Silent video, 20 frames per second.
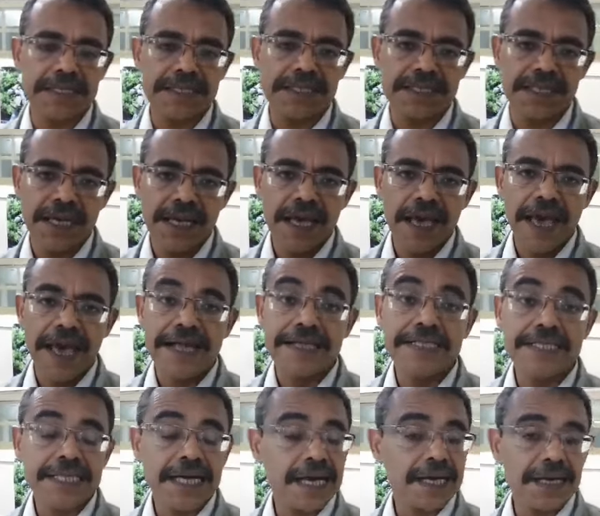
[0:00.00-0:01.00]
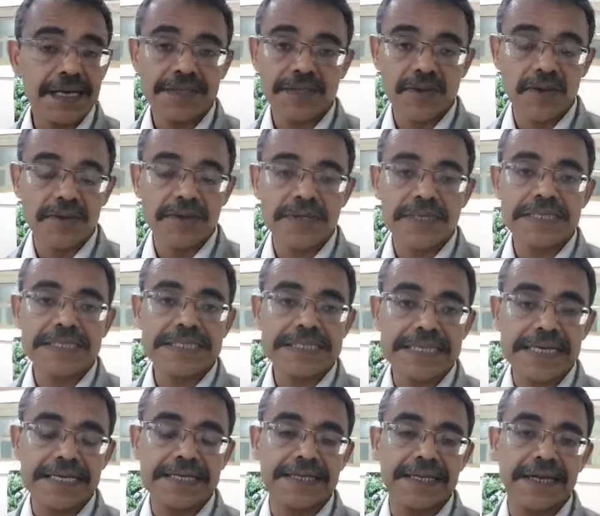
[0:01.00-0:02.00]
months, and China has already
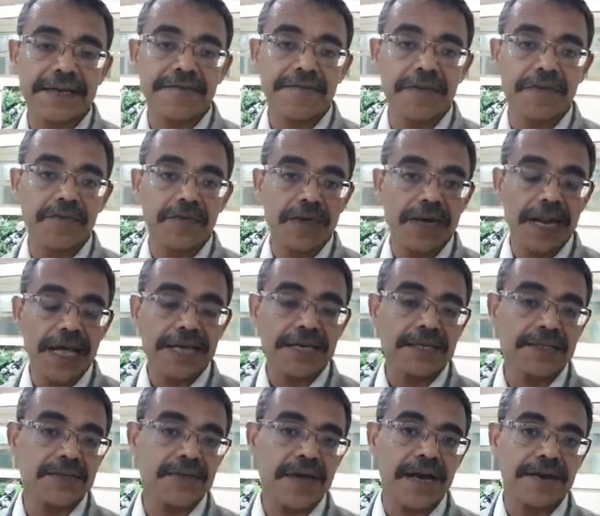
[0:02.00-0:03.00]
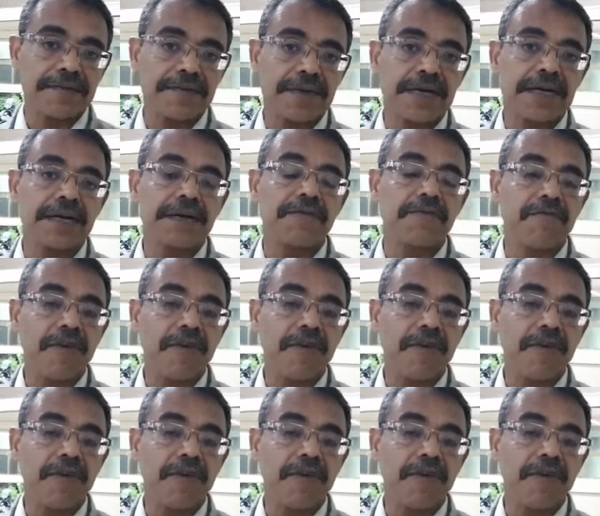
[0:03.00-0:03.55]
said that we would like to have a